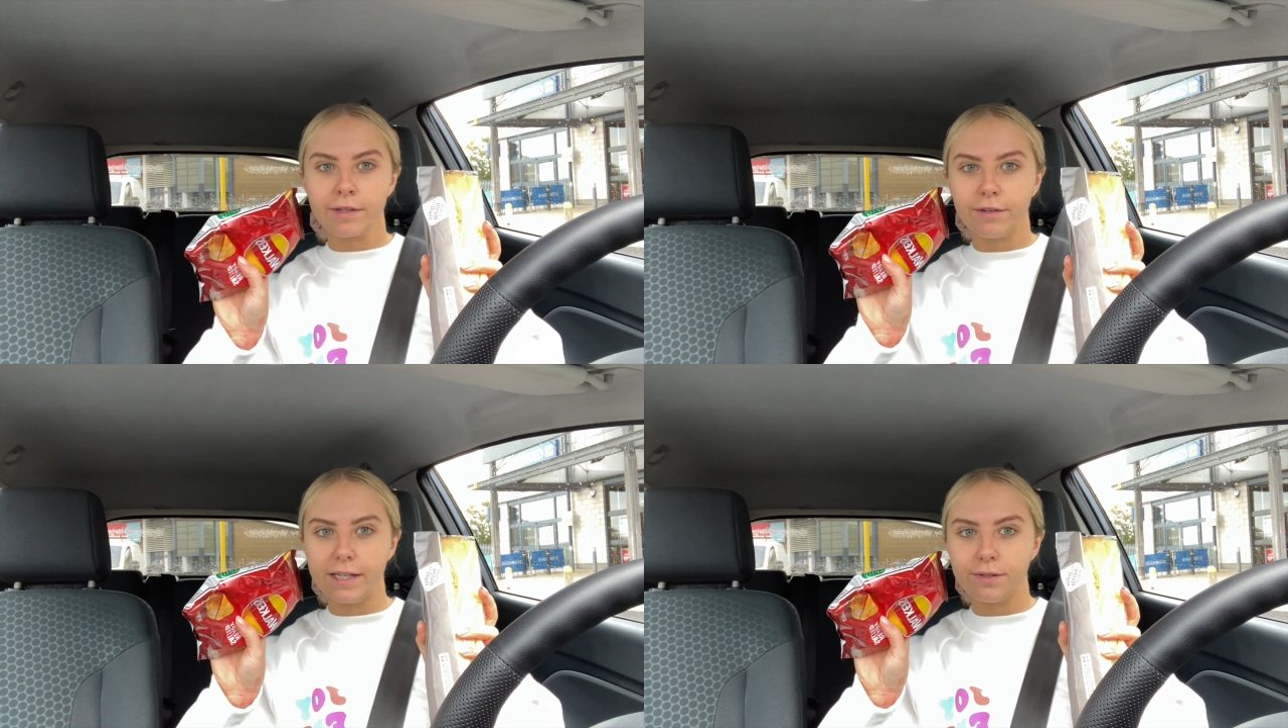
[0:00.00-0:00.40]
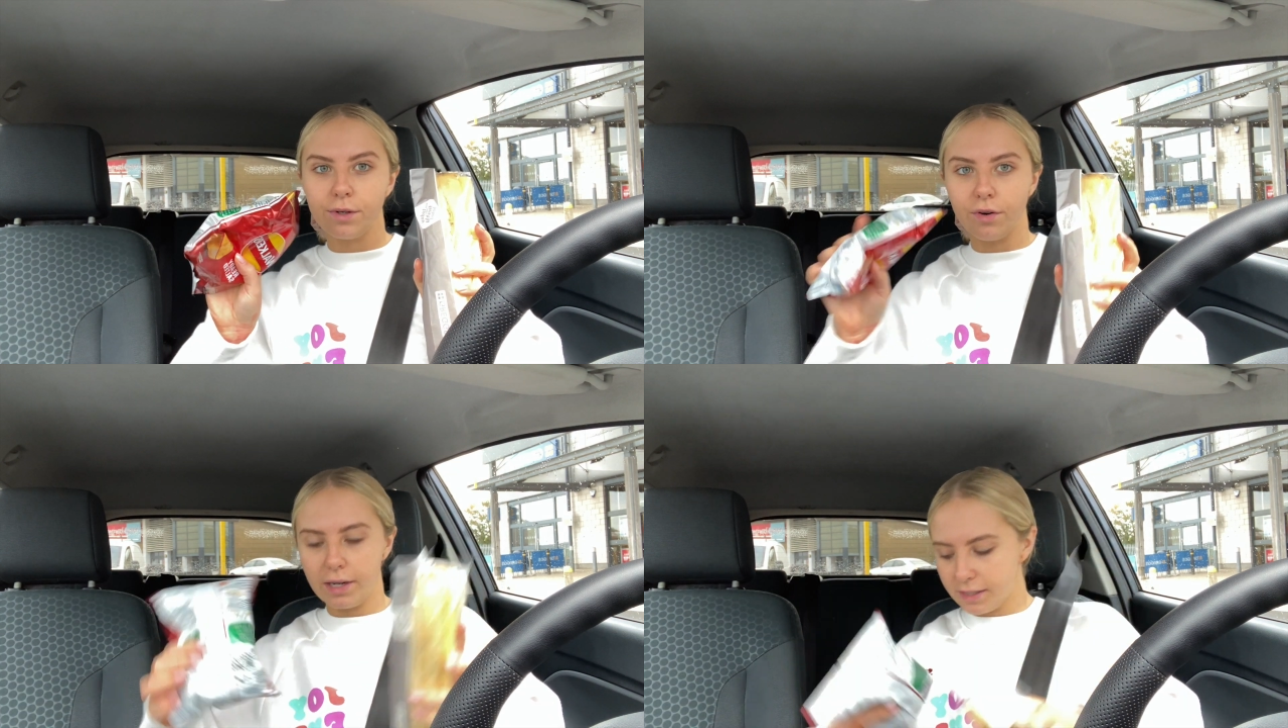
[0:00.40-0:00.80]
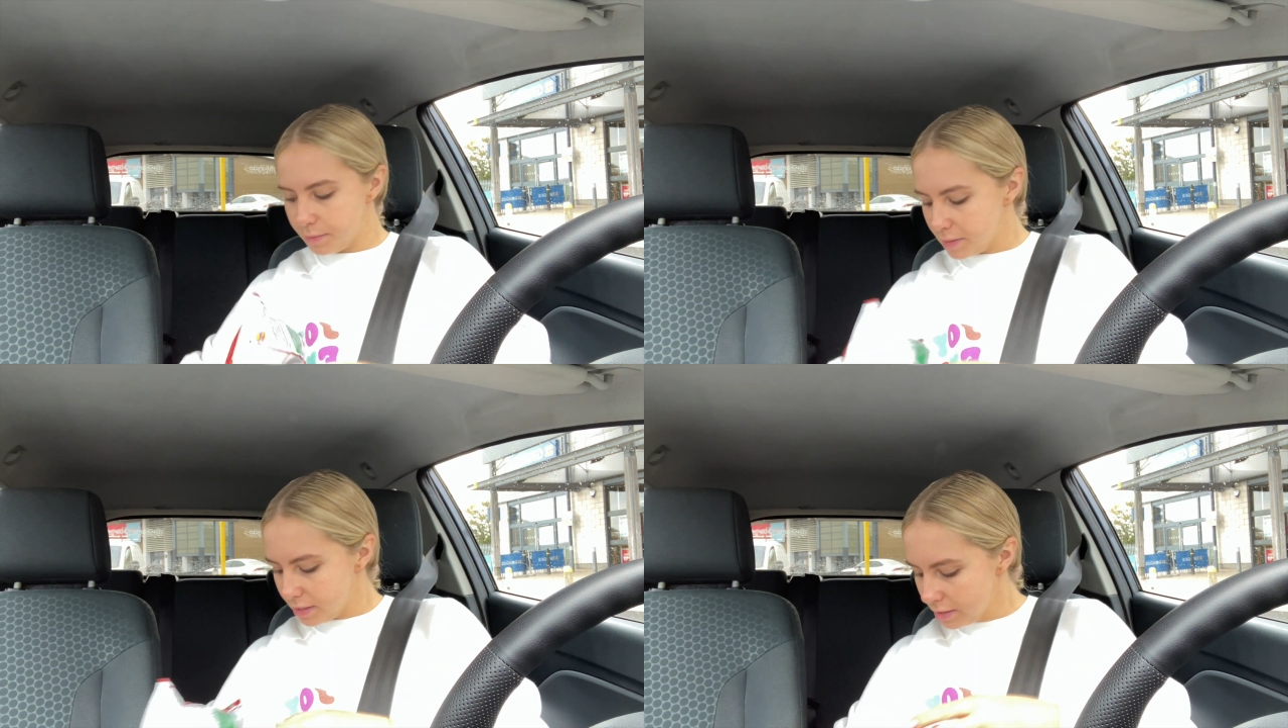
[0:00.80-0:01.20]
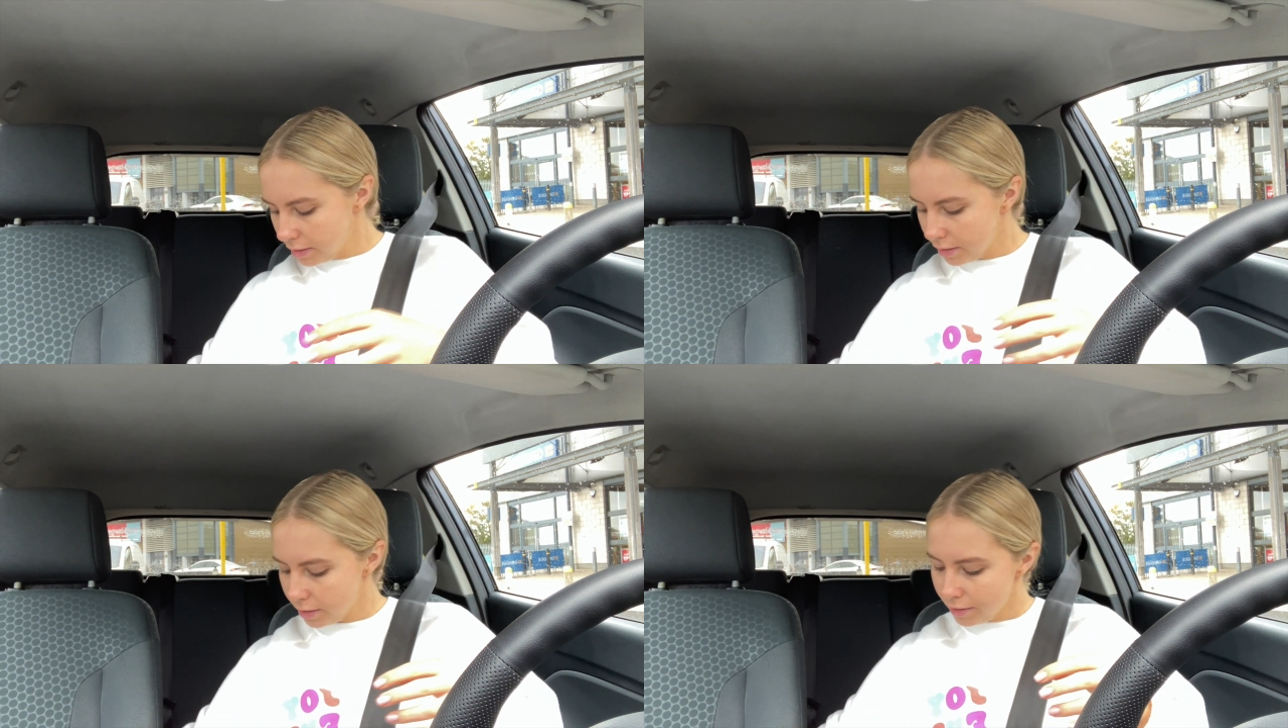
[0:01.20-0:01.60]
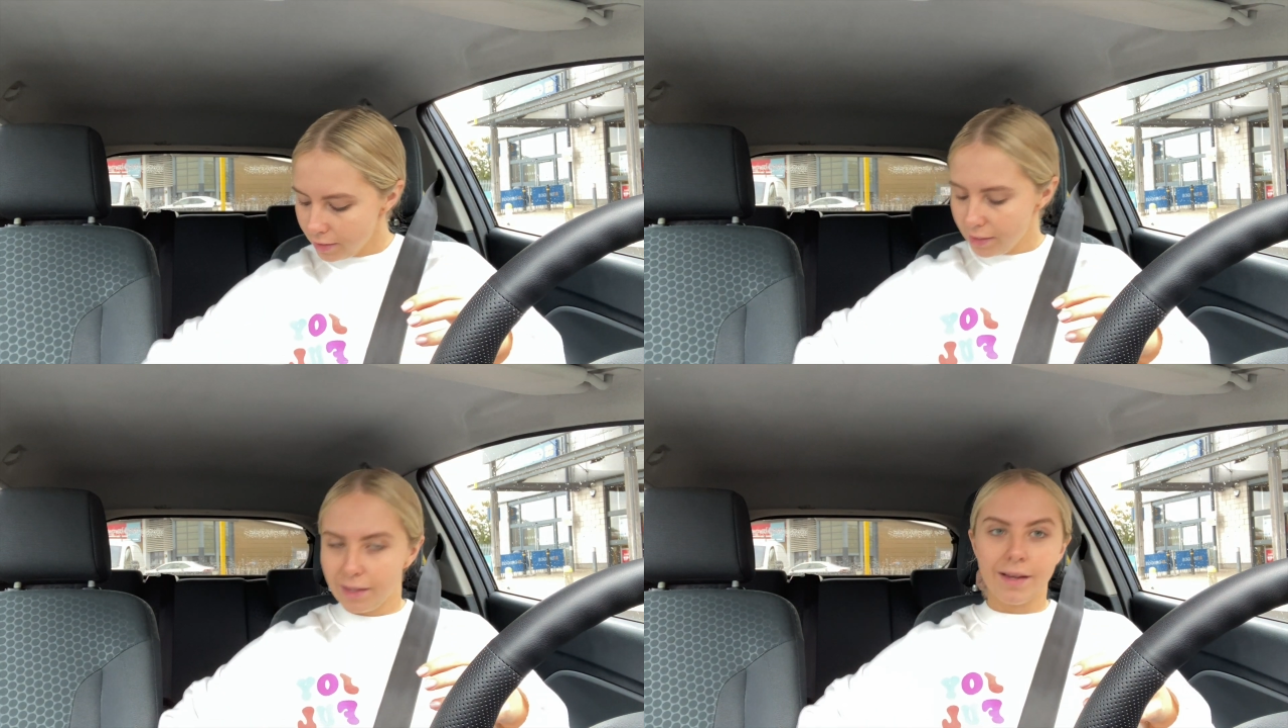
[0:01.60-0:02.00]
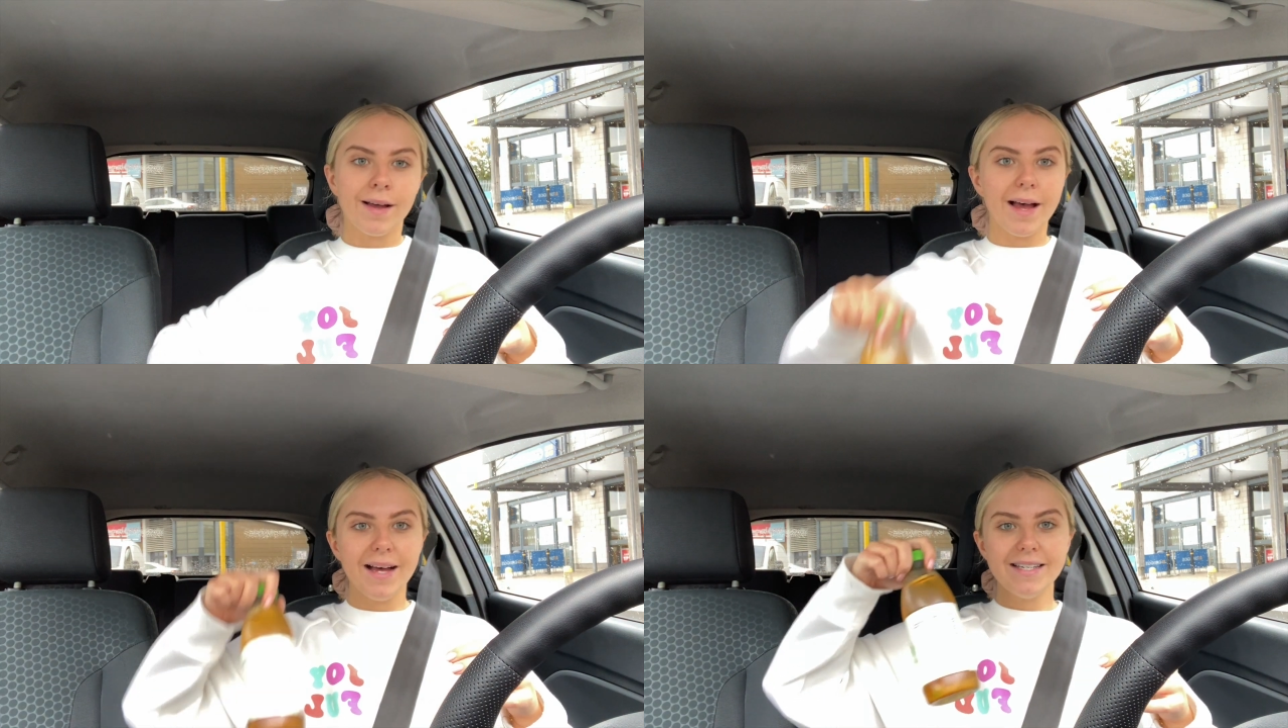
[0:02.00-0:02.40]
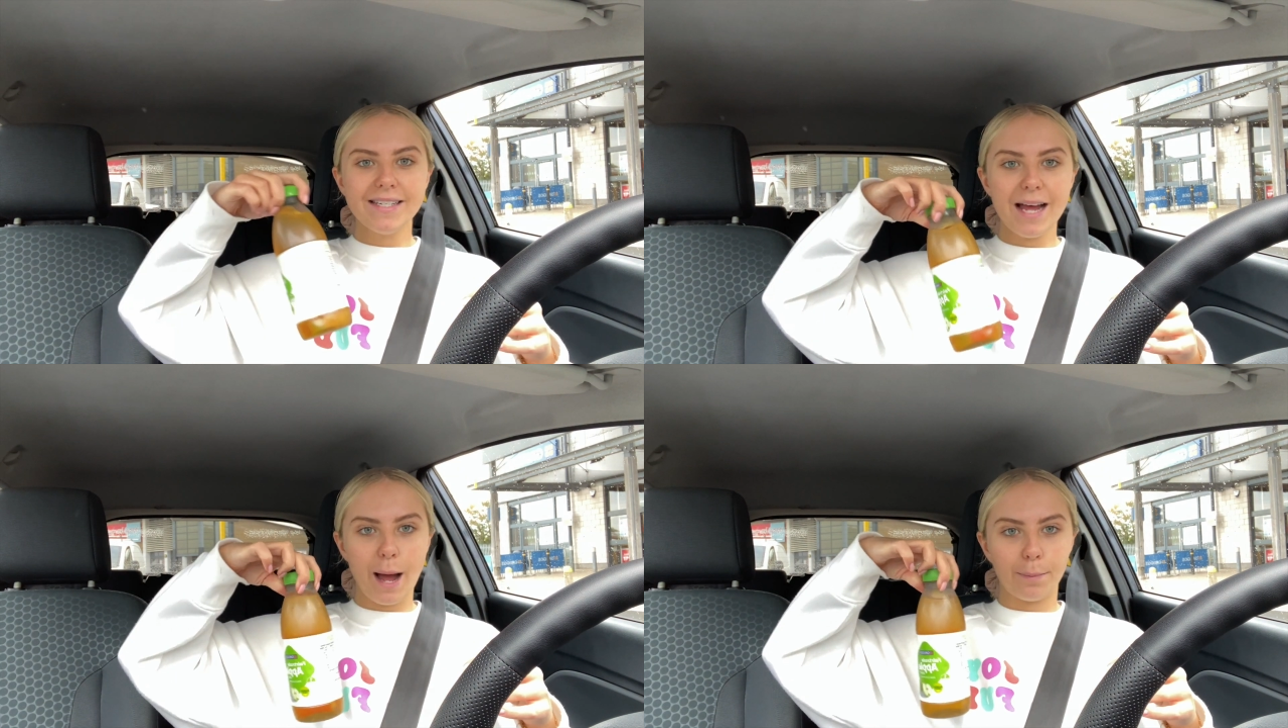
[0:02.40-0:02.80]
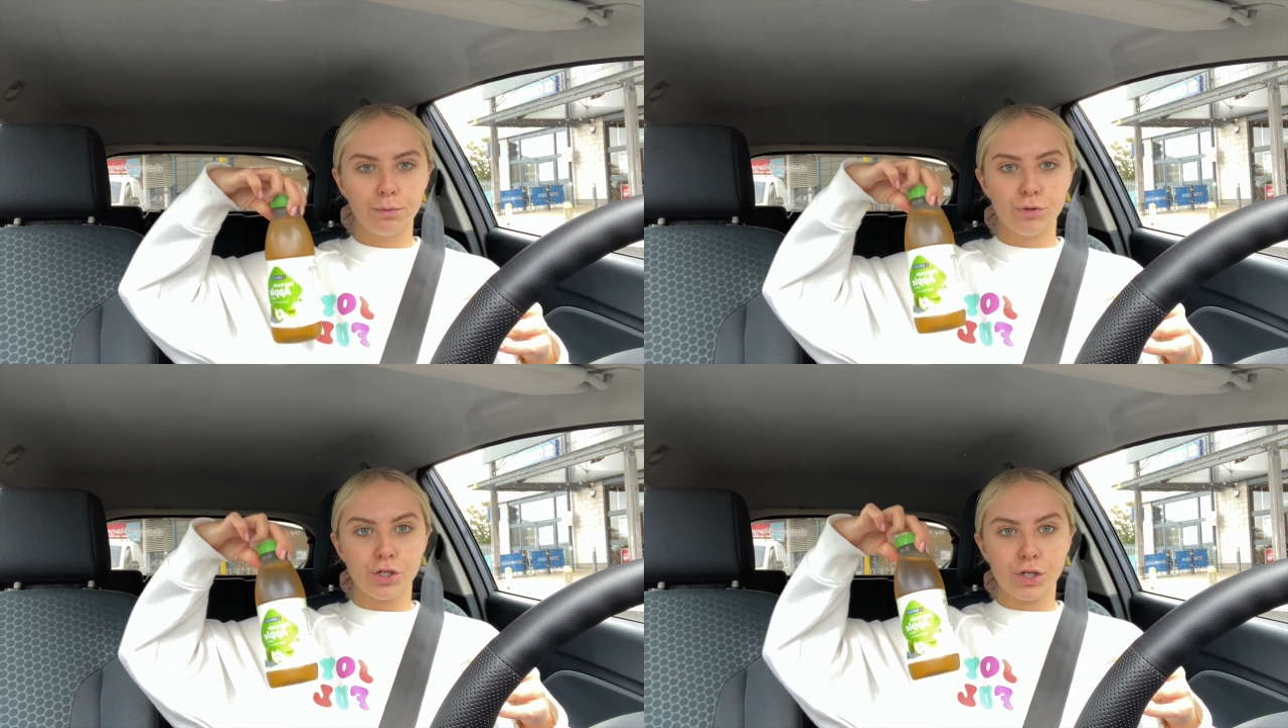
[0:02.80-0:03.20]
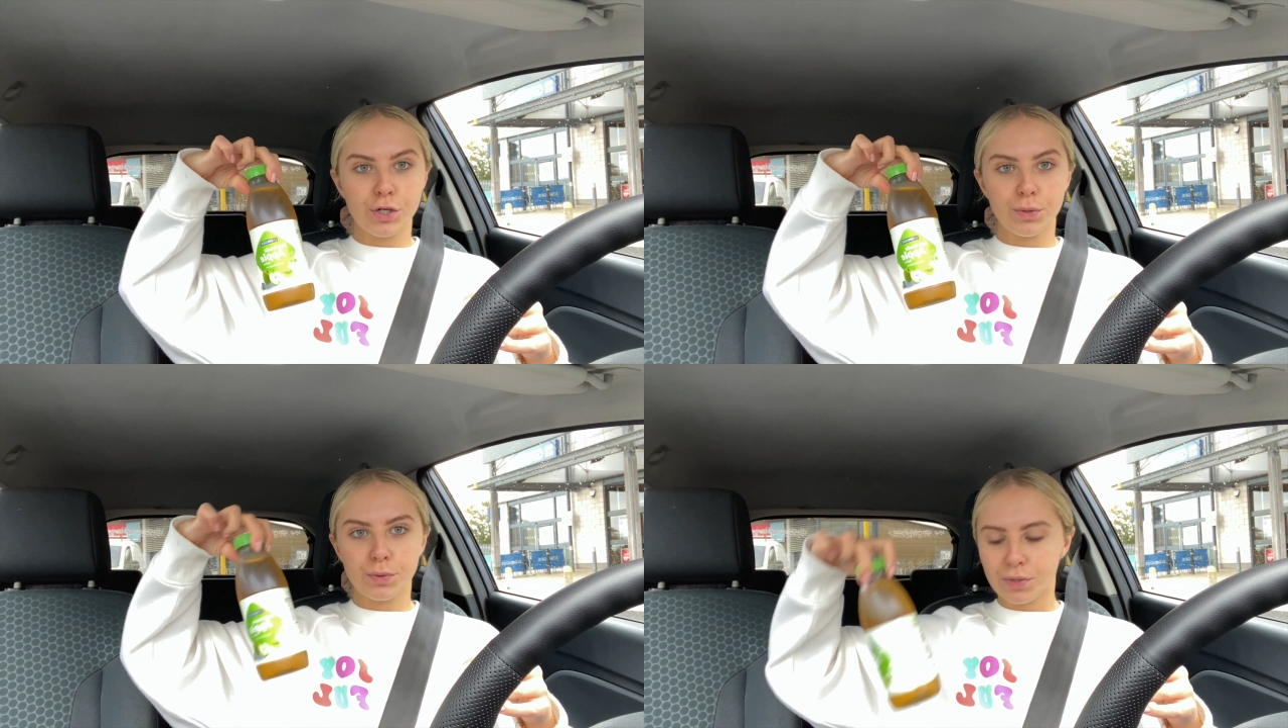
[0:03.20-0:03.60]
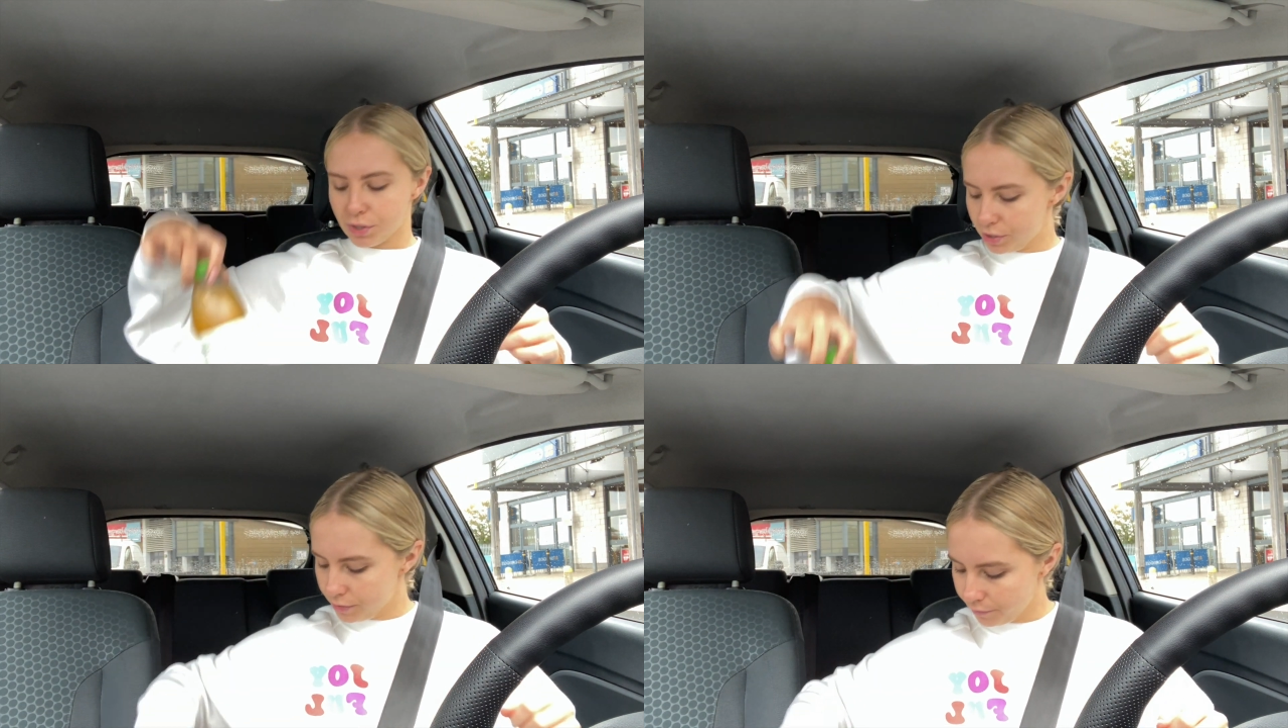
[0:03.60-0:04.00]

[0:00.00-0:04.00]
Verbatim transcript: ready sort of crisps, and an apple juice.